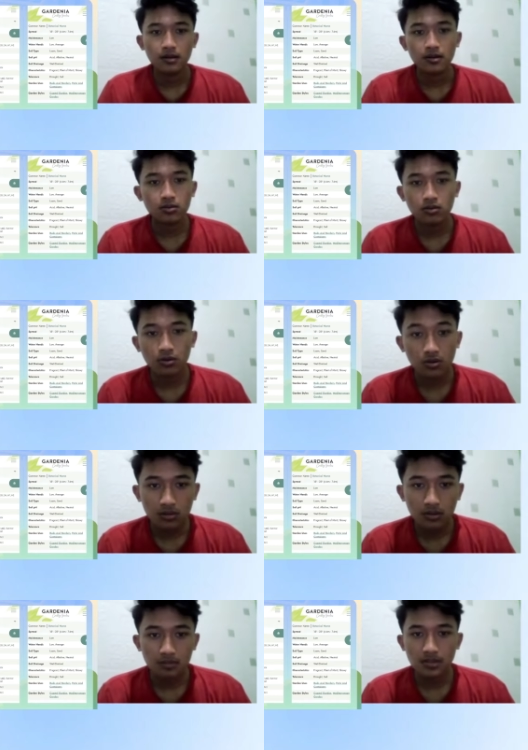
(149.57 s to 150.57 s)
To
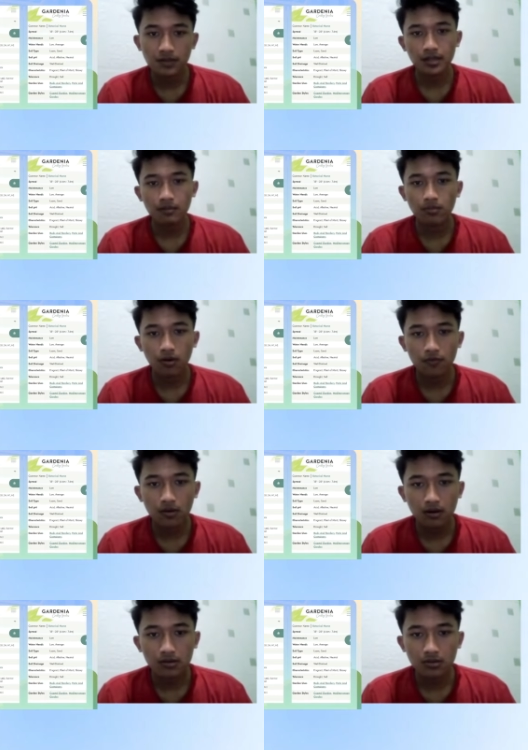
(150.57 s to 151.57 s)
conclude, the specific name of
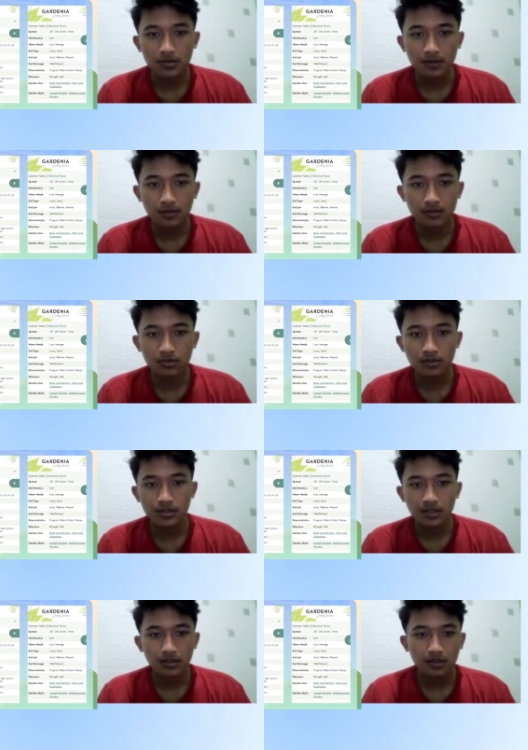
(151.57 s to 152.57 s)
our observed
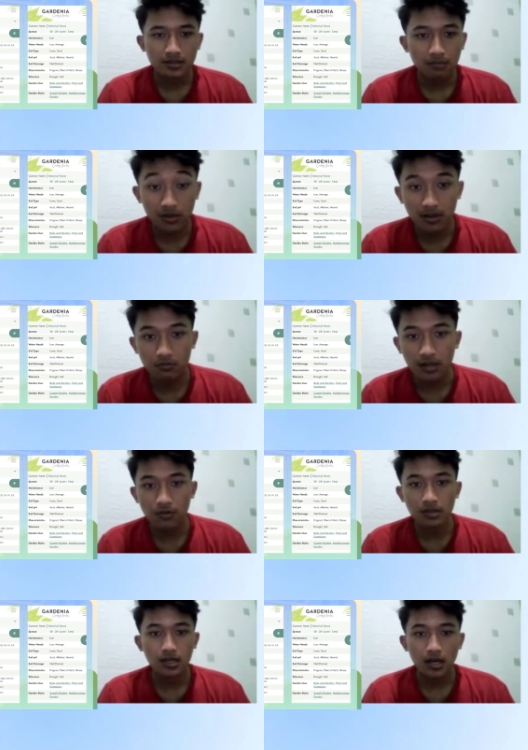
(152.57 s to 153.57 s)
tree is Plumeria rubra
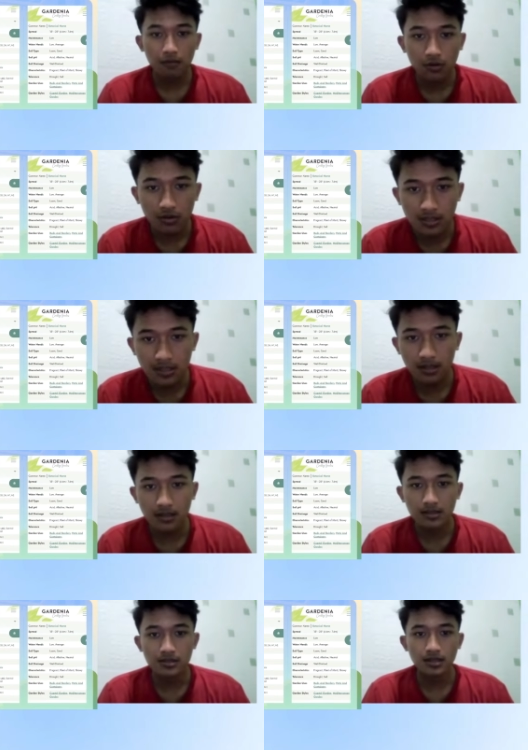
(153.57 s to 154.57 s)
from the
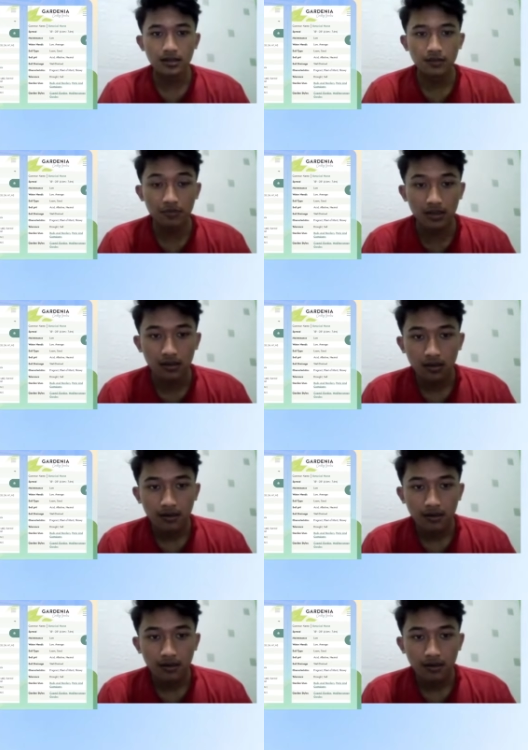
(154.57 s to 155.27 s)
Apocynaceae family.